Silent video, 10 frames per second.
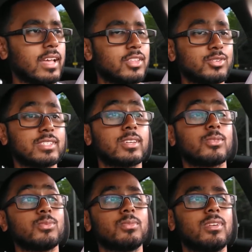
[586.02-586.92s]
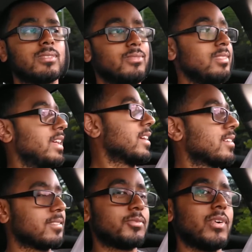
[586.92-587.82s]
That was like
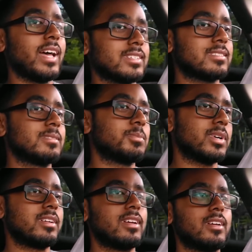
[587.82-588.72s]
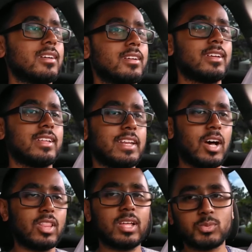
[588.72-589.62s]
fast, but
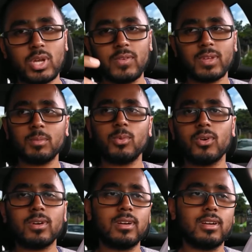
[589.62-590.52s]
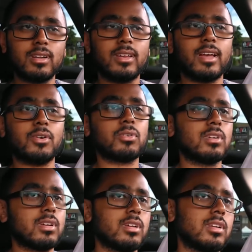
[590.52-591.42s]
now that I'm driving it more now,
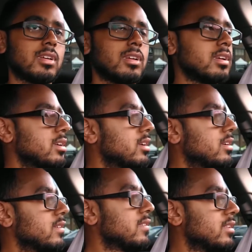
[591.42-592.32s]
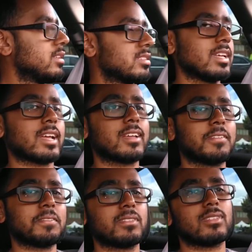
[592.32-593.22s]
it's like,
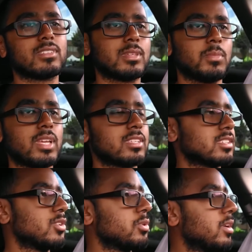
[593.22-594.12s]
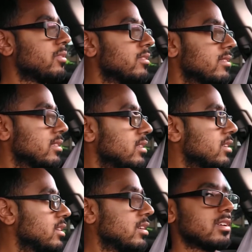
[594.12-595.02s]
to me it's slow now,
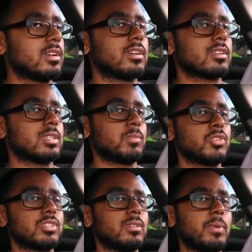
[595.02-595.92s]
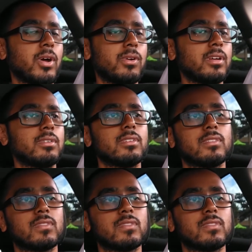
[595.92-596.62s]
because I'm used to the power now.